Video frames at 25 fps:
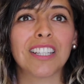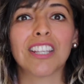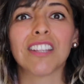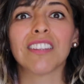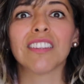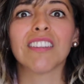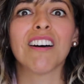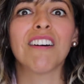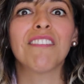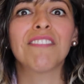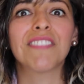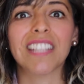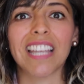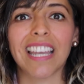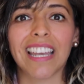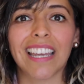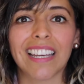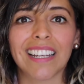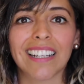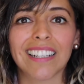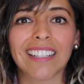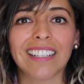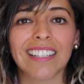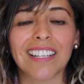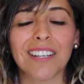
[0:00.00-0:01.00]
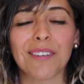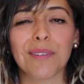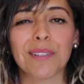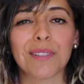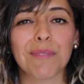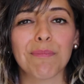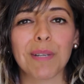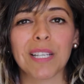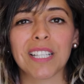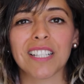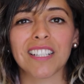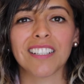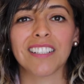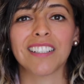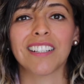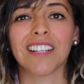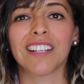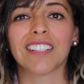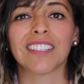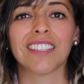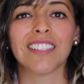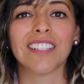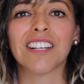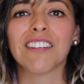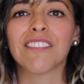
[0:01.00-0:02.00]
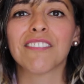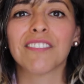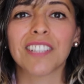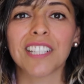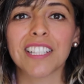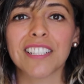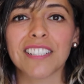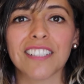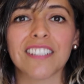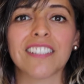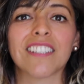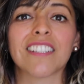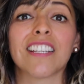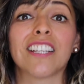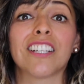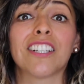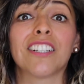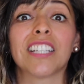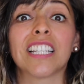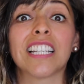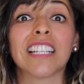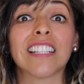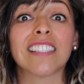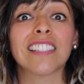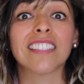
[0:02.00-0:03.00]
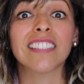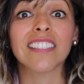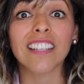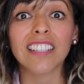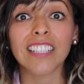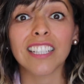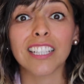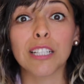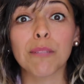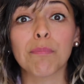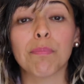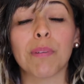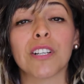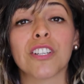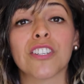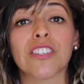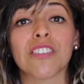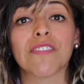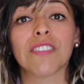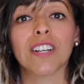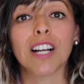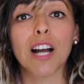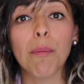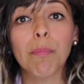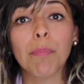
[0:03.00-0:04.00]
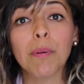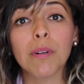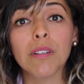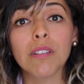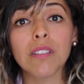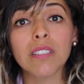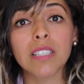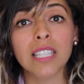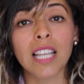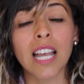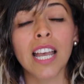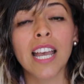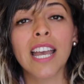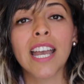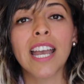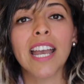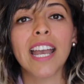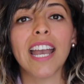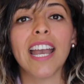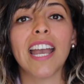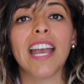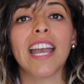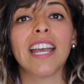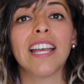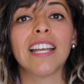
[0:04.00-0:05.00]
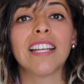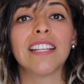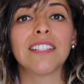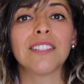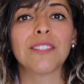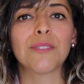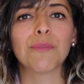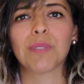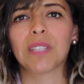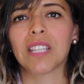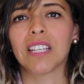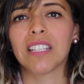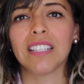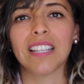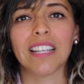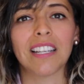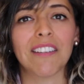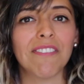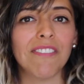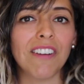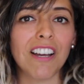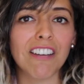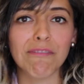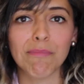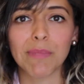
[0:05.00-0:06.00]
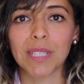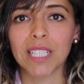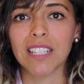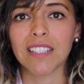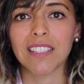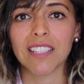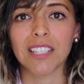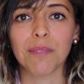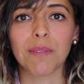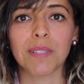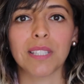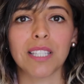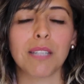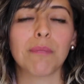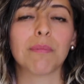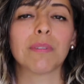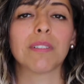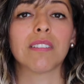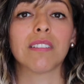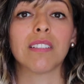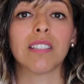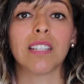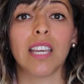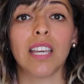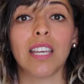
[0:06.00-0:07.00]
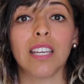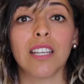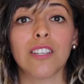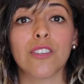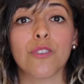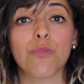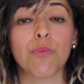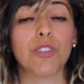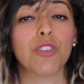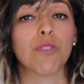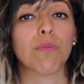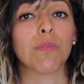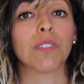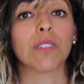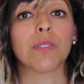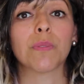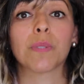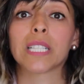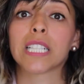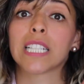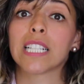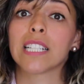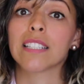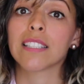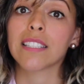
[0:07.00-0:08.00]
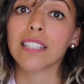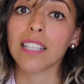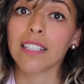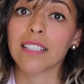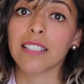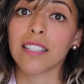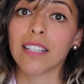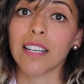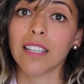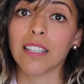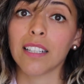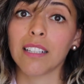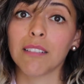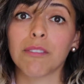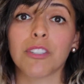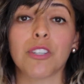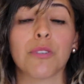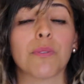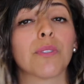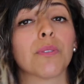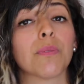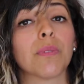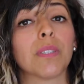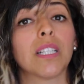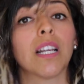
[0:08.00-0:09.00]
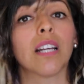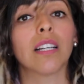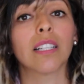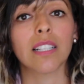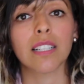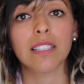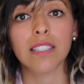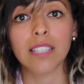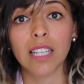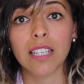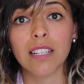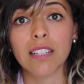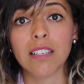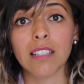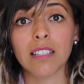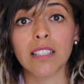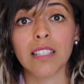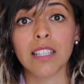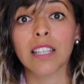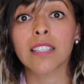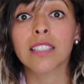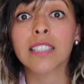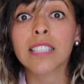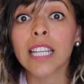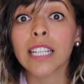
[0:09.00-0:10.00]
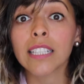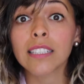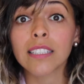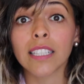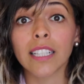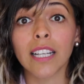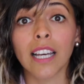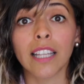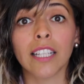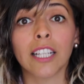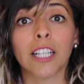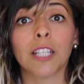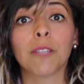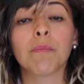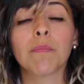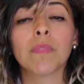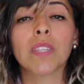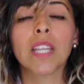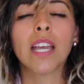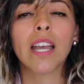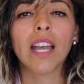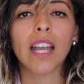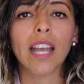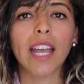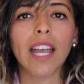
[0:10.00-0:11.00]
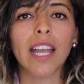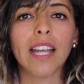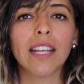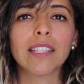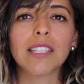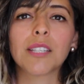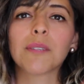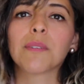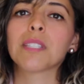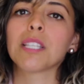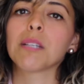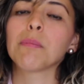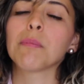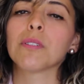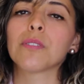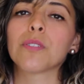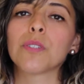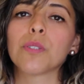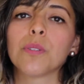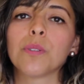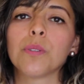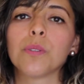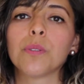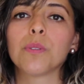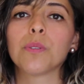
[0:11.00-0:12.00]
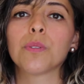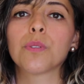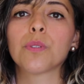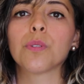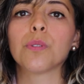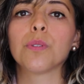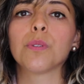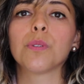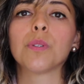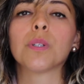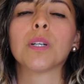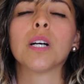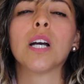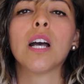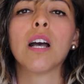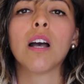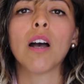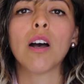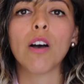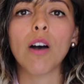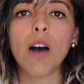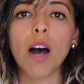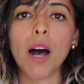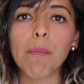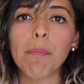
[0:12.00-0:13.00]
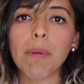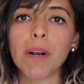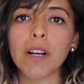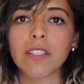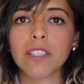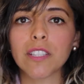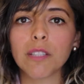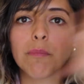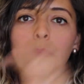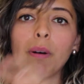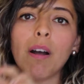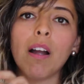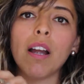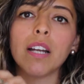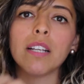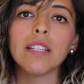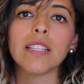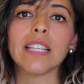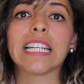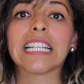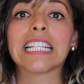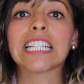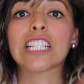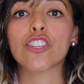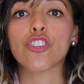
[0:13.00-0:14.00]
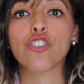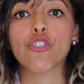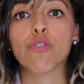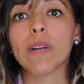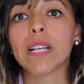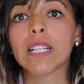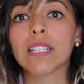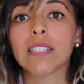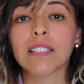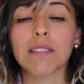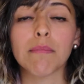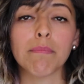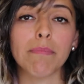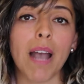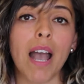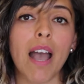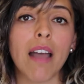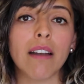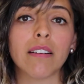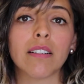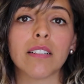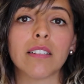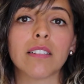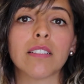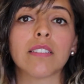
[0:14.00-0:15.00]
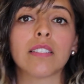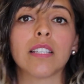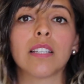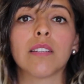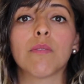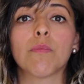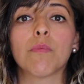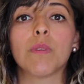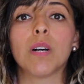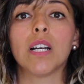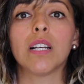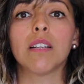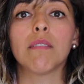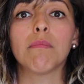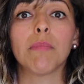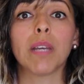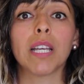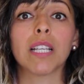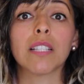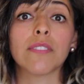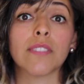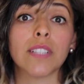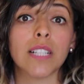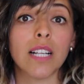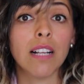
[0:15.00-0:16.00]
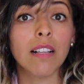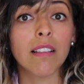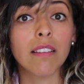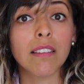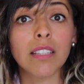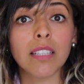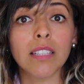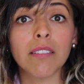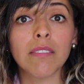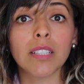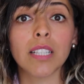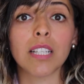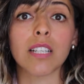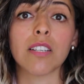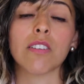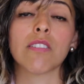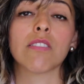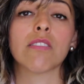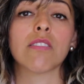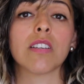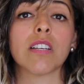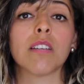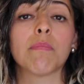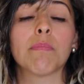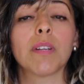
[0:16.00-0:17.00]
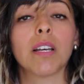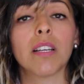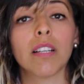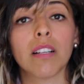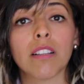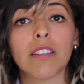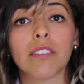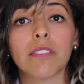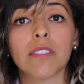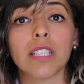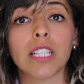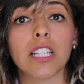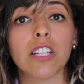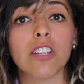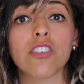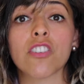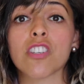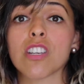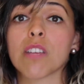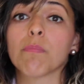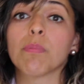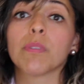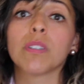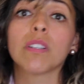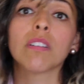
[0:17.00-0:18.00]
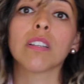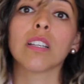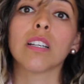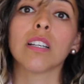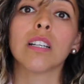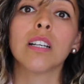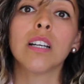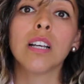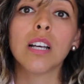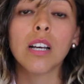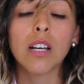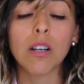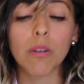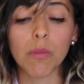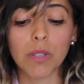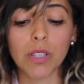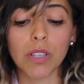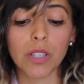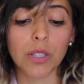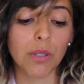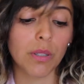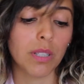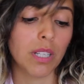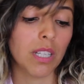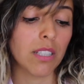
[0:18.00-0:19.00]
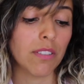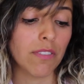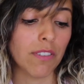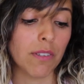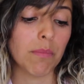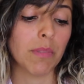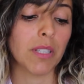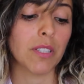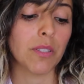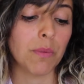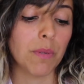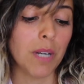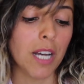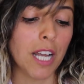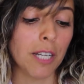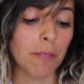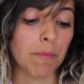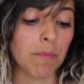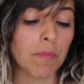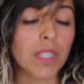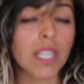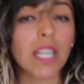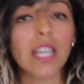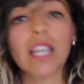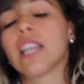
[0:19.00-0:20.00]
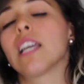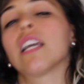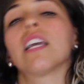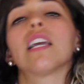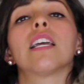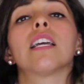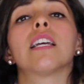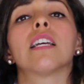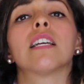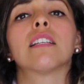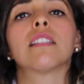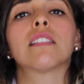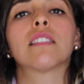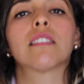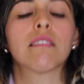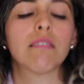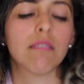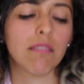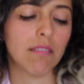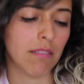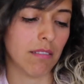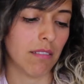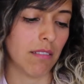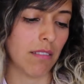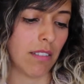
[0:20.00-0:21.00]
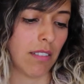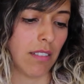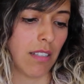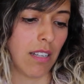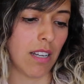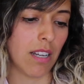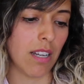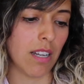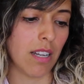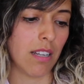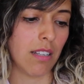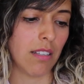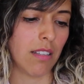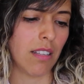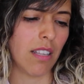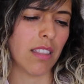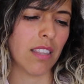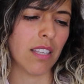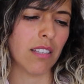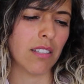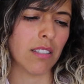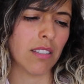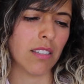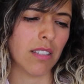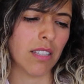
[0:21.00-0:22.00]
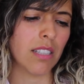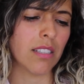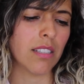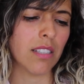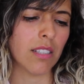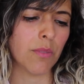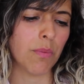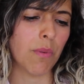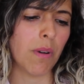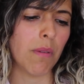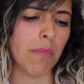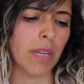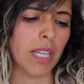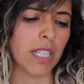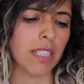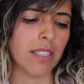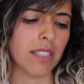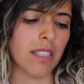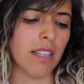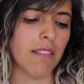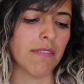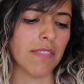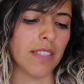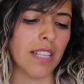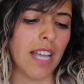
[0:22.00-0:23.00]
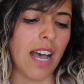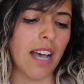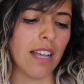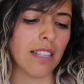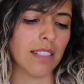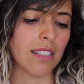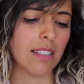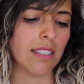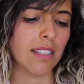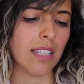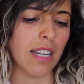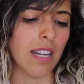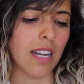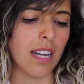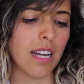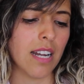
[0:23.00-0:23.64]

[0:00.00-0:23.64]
The Love Tank. It was basically like a love research center. He studied a bunch of couples, and within like 5 minutes he was able to gauge which ones were going to stay together, which ones were not going to stay together, and he was able to parse apart like trends and patterns and what makes for a healthy relationship, not healthy relationship. One of the goodies from this one is this is what makes love last.